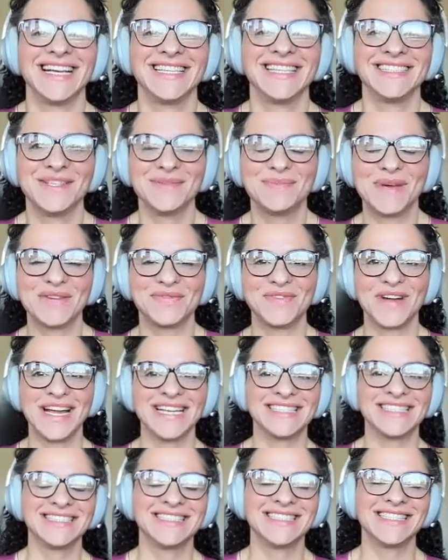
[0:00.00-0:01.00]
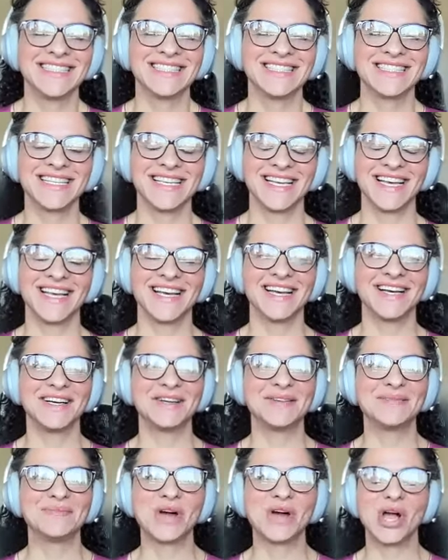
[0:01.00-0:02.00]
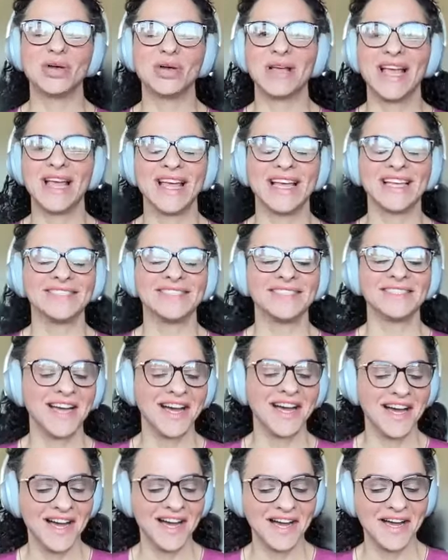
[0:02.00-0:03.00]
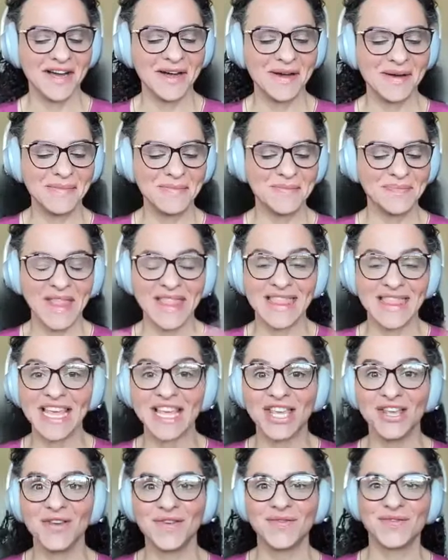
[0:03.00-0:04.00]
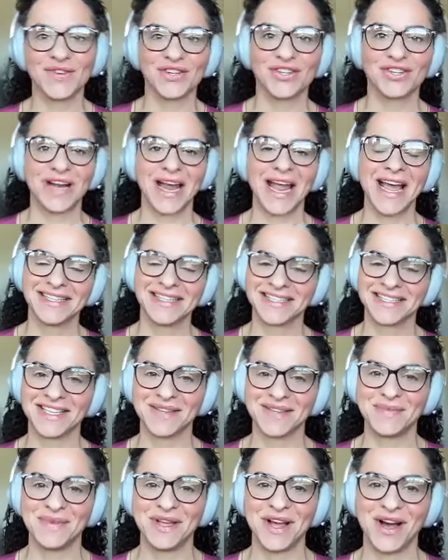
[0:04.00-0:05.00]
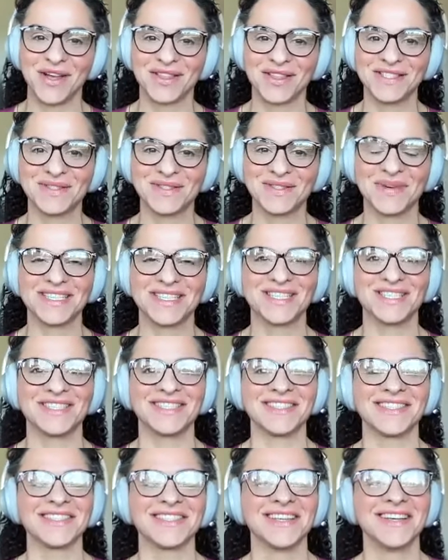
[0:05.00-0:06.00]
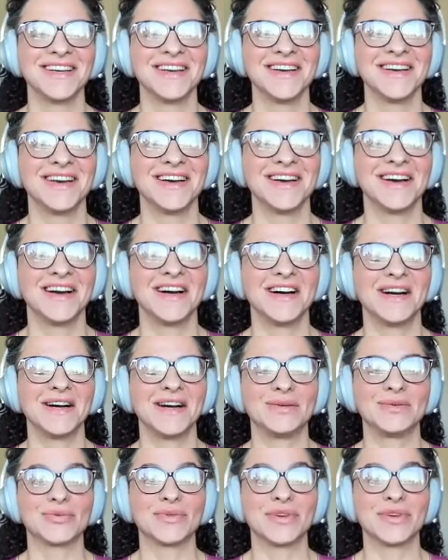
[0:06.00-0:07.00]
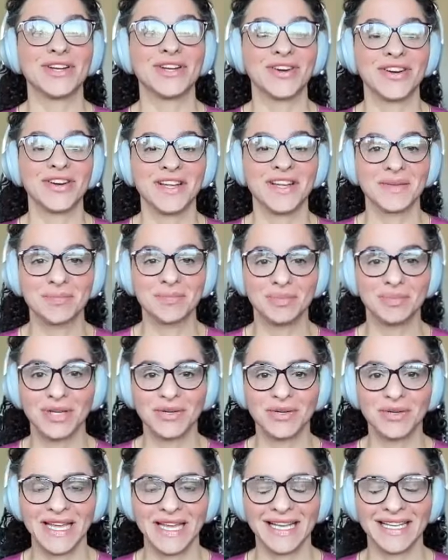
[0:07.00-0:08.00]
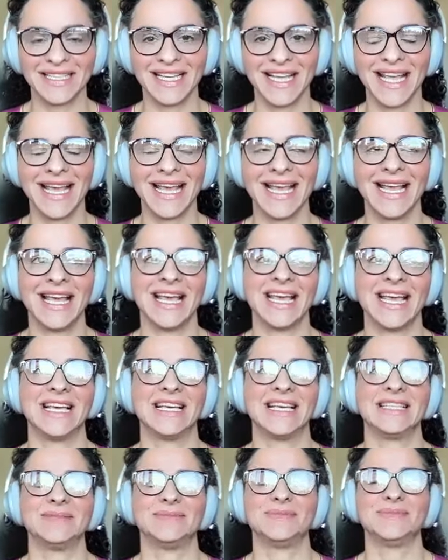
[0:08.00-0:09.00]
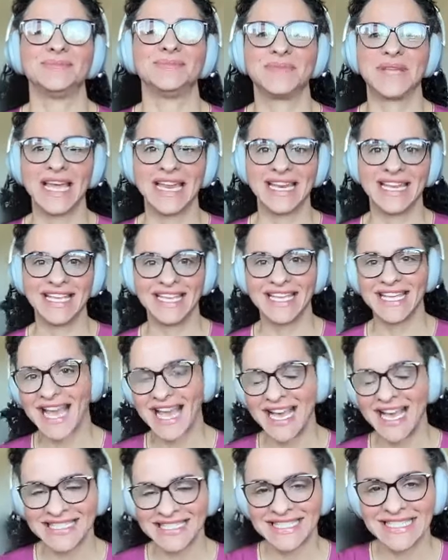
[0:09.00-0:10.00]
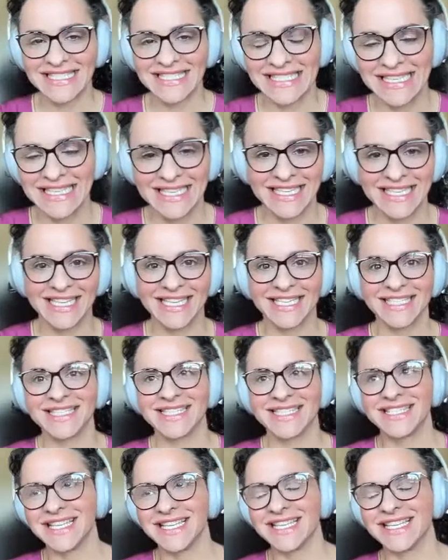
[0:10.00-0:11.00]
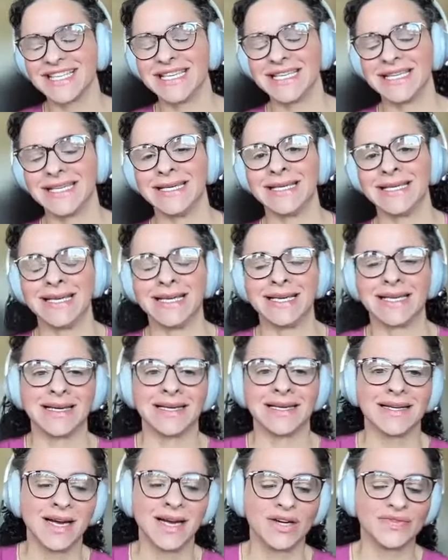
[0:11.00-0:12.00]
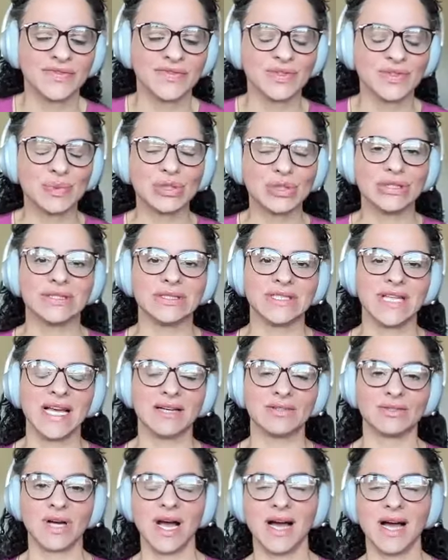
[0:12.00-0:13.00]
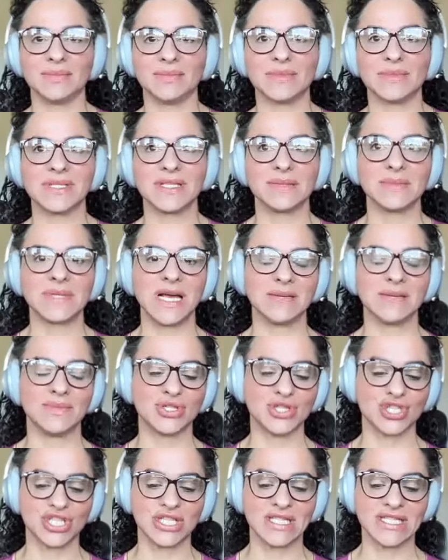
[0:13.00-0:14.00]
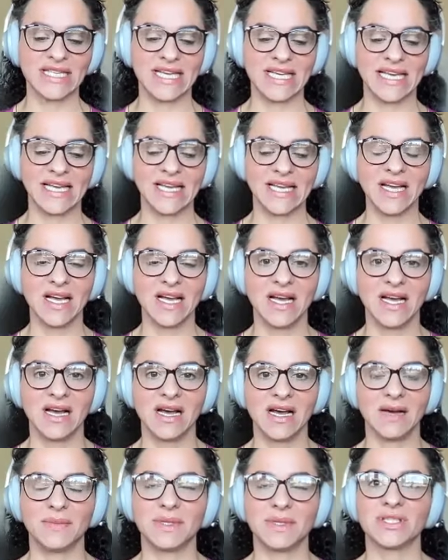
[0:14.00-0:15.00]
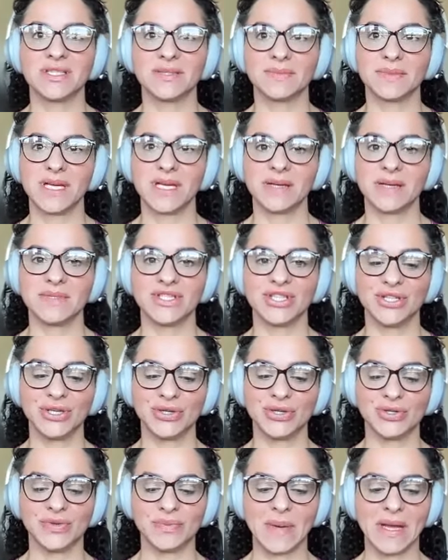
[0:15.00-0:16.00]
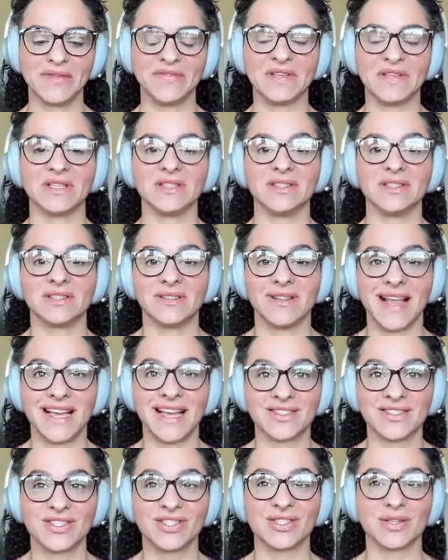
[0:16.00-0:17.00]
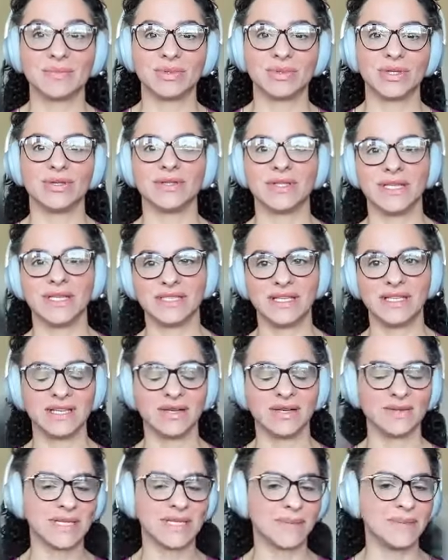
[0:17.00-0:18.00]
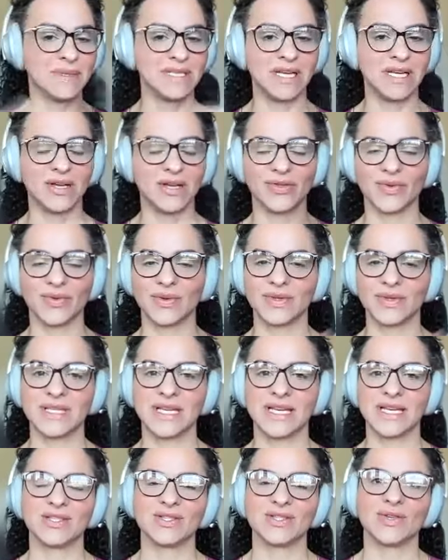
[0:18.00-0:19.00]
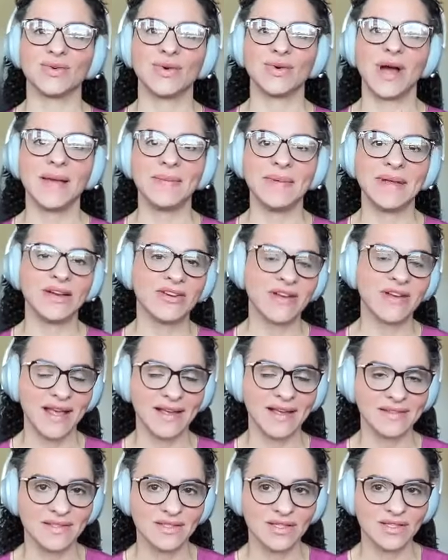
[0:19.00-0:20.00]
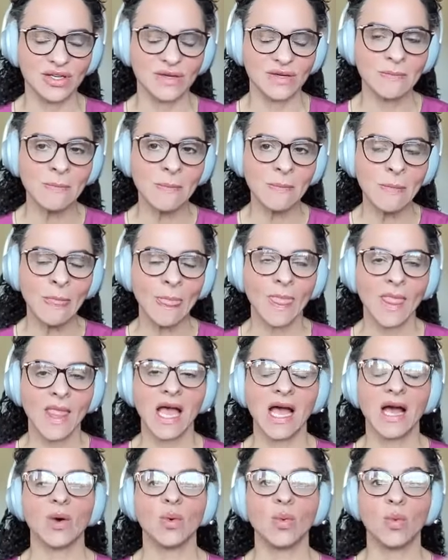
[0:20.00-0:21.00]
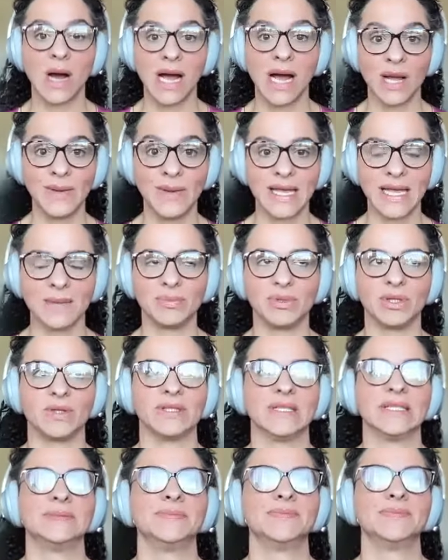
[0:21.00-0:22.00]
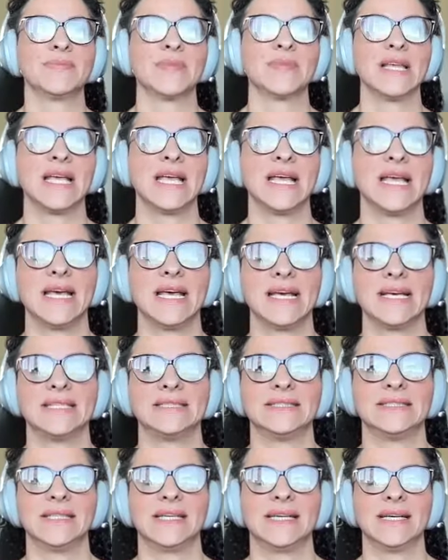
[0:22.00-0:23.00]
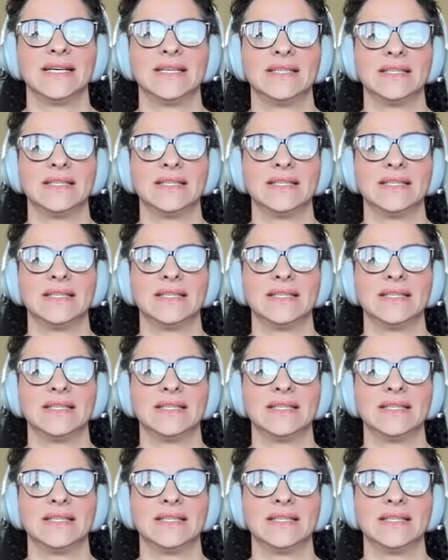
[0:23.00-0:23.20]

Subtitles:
Hello, my friends, and thank you for asking me all these questions regarding bloating and getting gassy and getting stinky and getting uncomfortable, and how come sometimes during the day, how much sometimes you might feel a little extra bloated. It goes up and down throughout the day. So I'm here to answer why we get bloated and